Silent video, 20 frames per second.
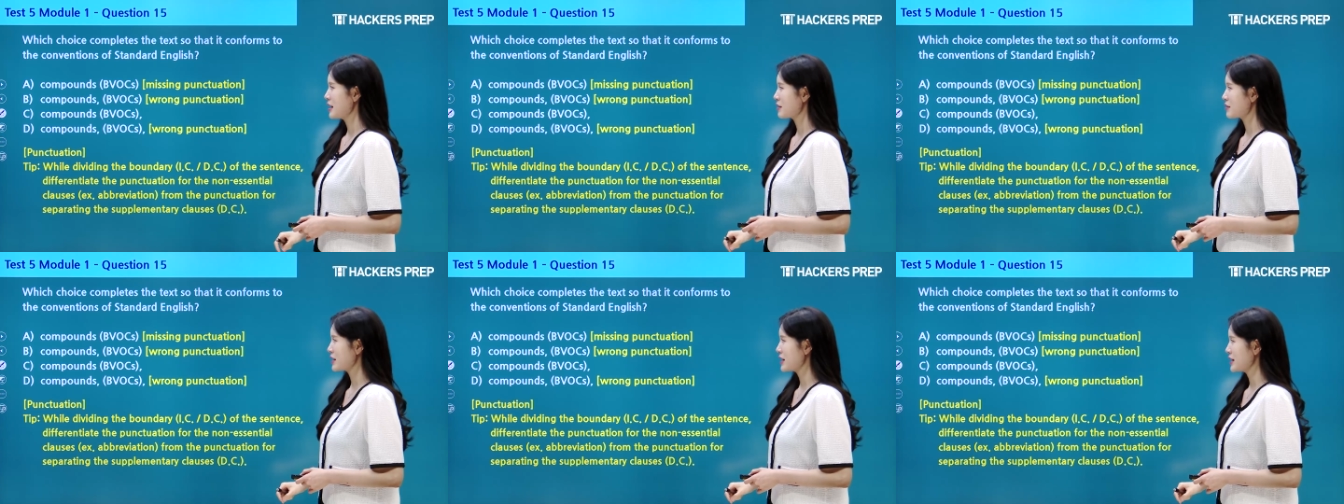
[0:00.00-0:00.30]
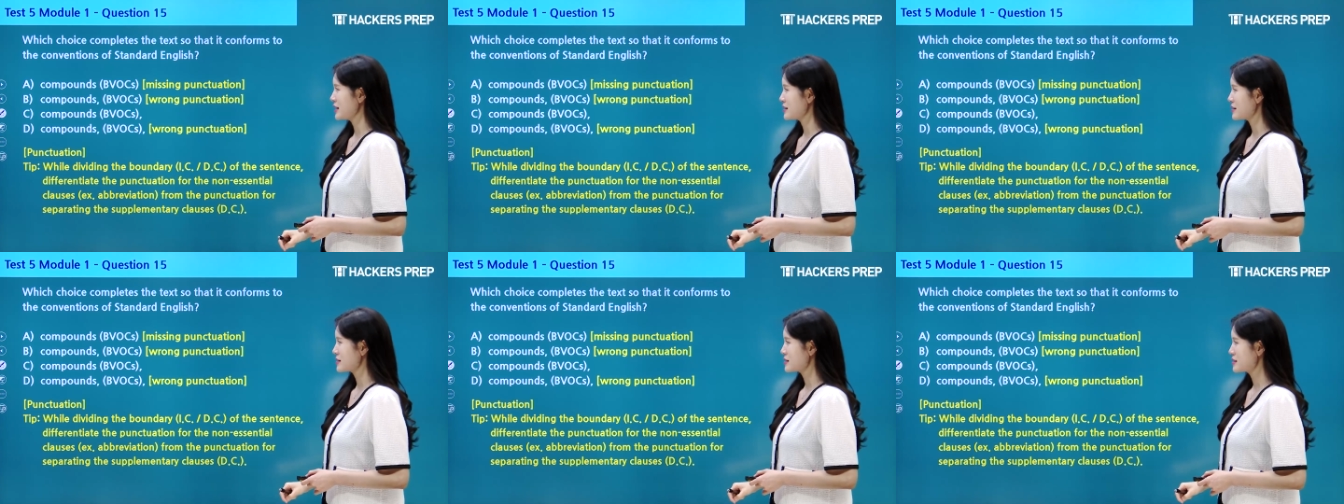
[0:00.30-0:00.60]

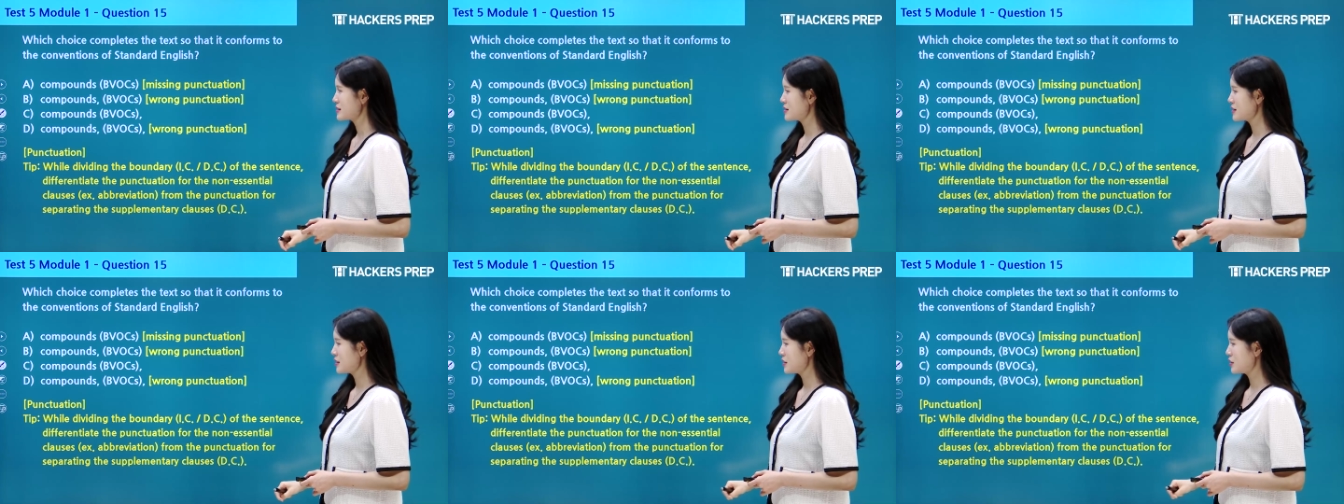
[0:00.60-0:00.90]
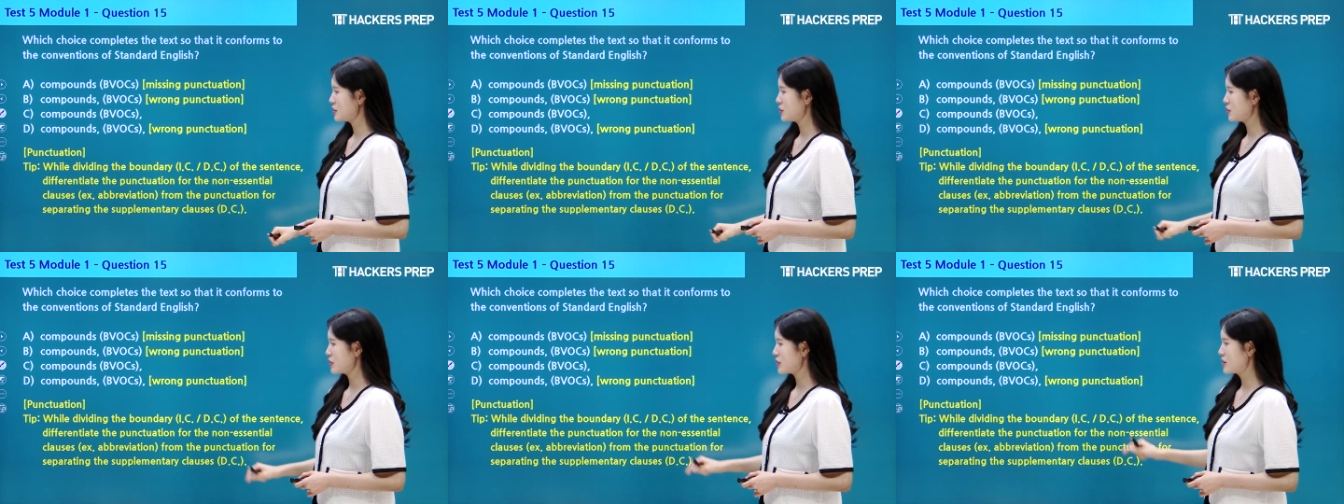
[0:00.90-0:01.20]
Right,
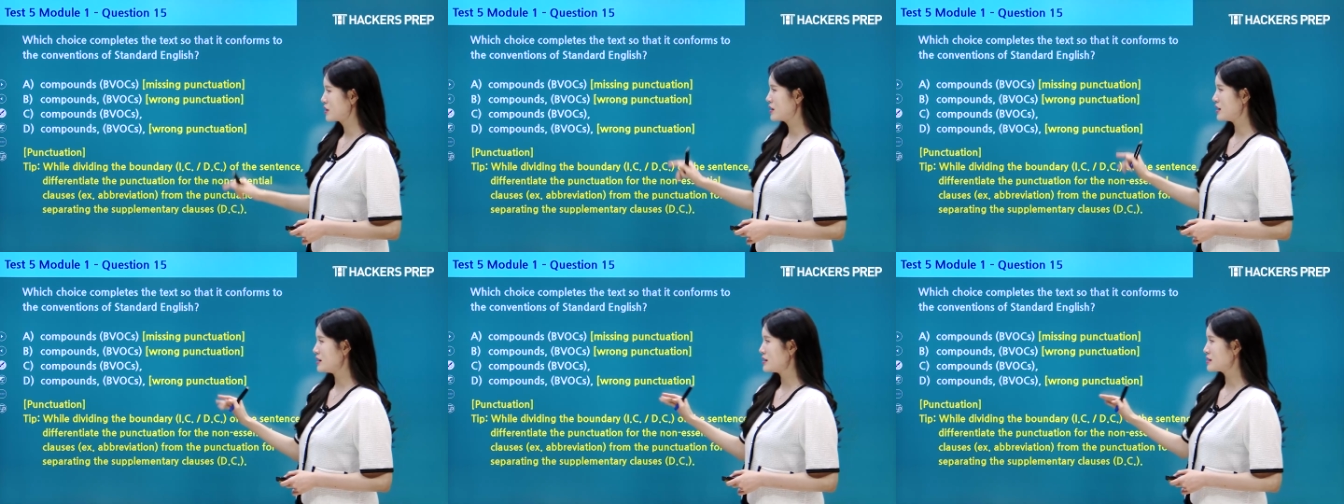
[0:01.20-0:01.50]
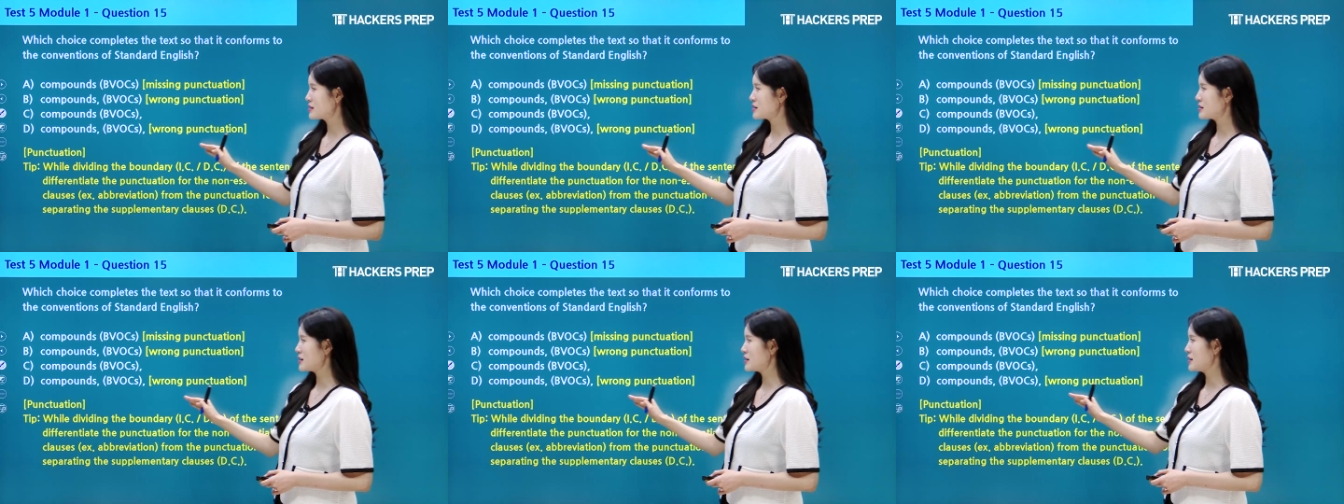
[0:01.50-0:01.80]
so
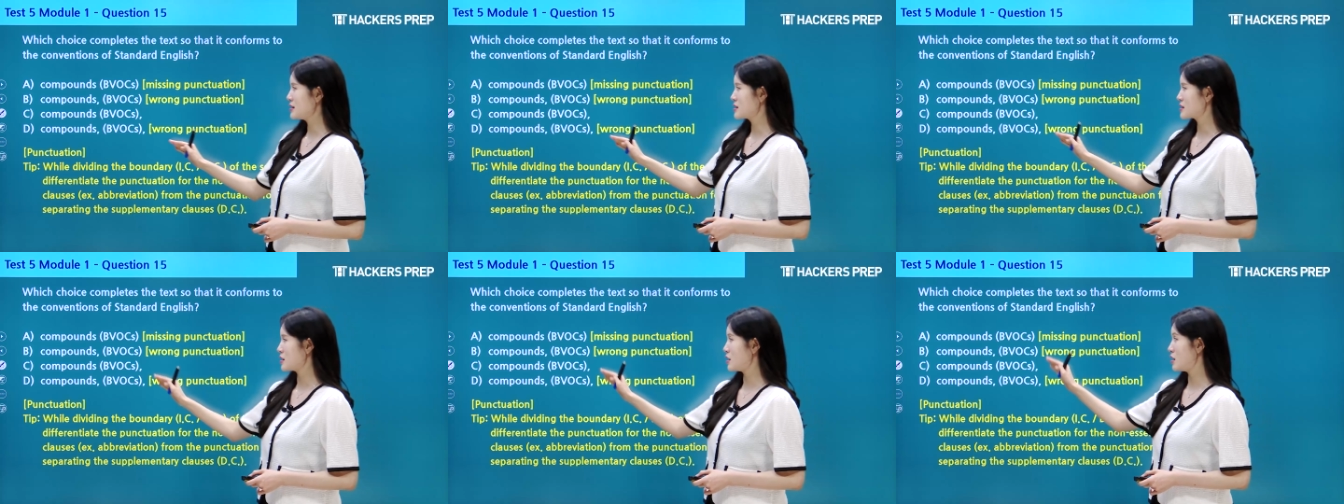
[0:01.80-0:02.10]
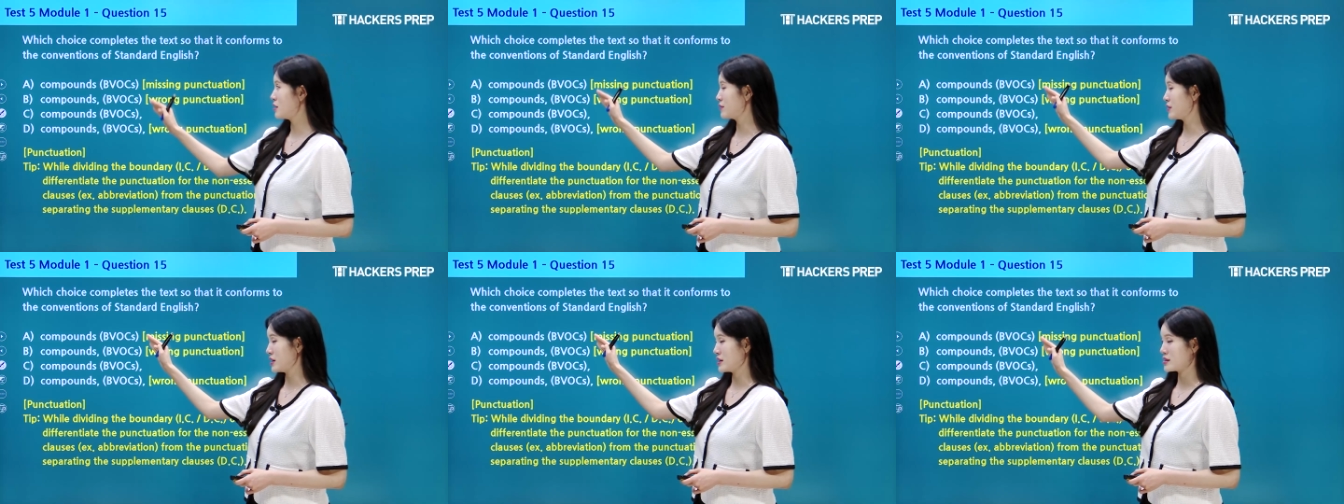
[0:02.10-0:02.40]
this is
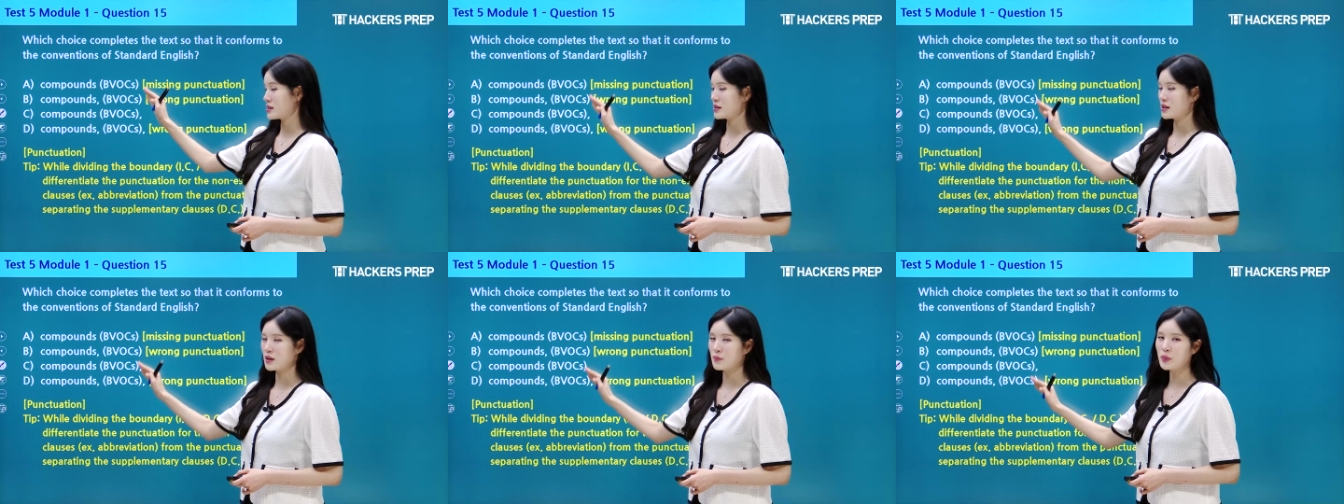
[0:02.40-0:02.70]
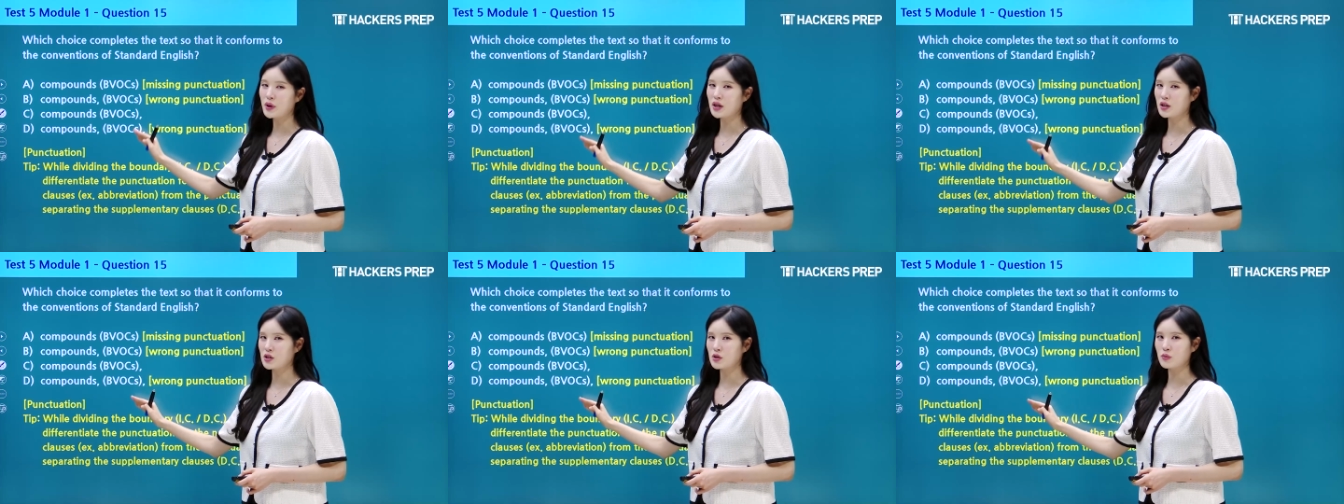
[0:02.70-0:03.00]
obviously a
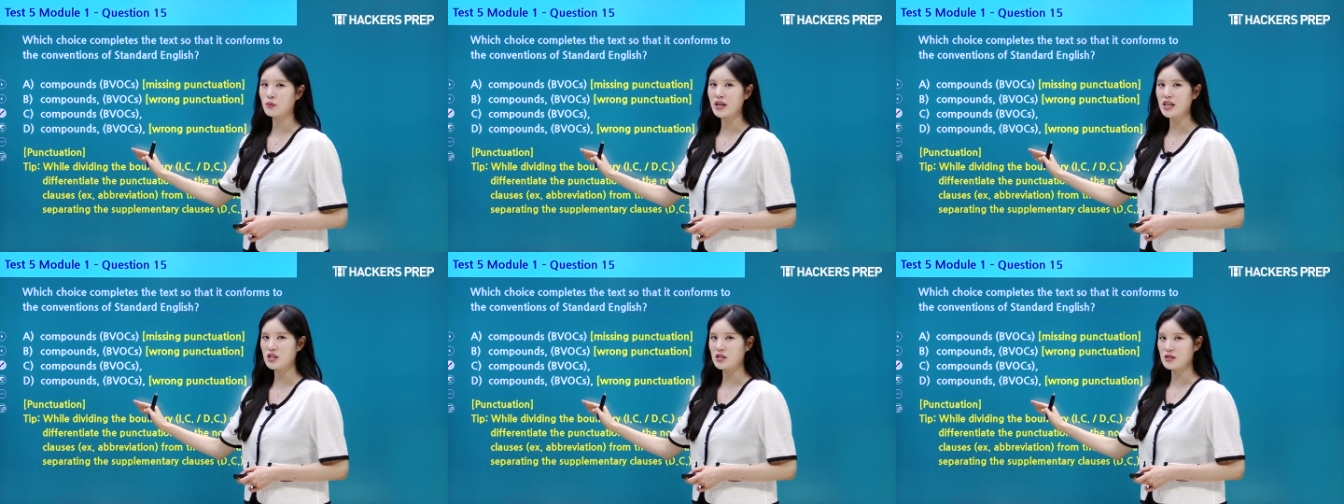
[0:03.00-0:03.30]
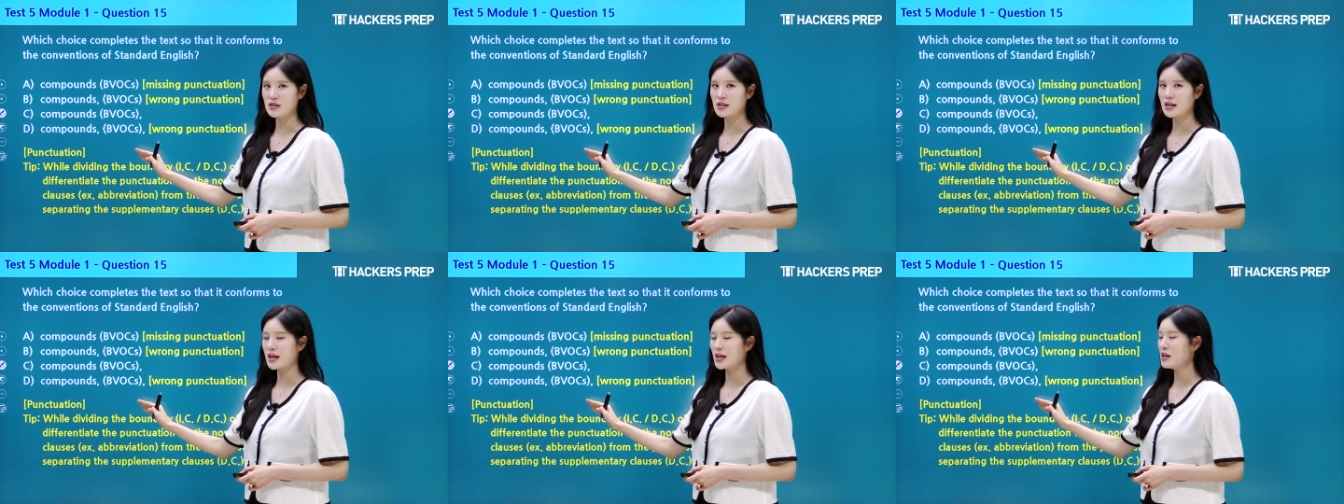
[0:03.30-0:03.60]

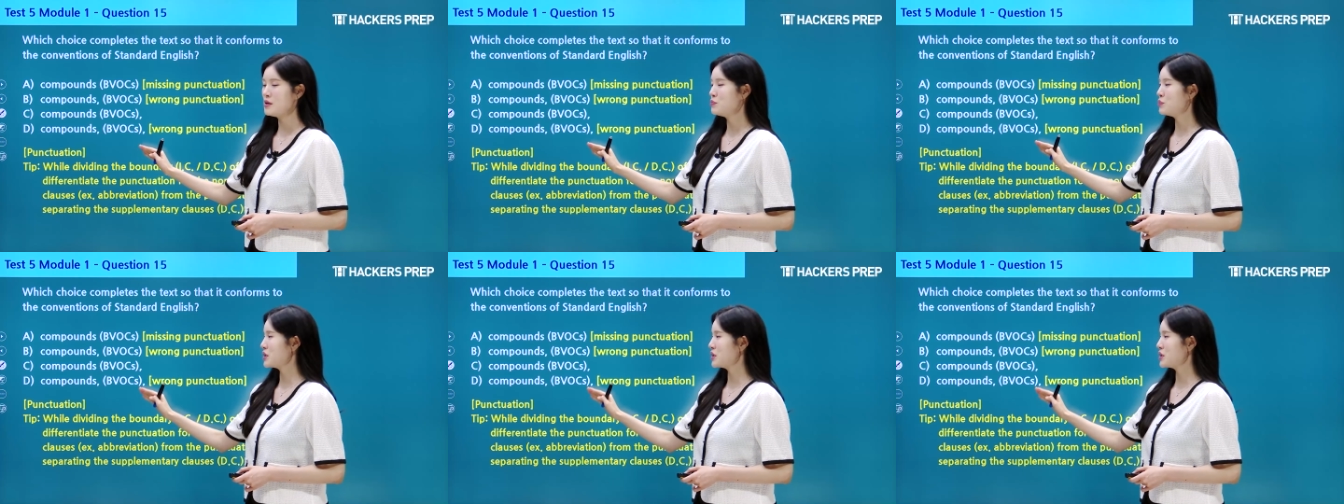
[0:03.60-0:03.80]
punctuation type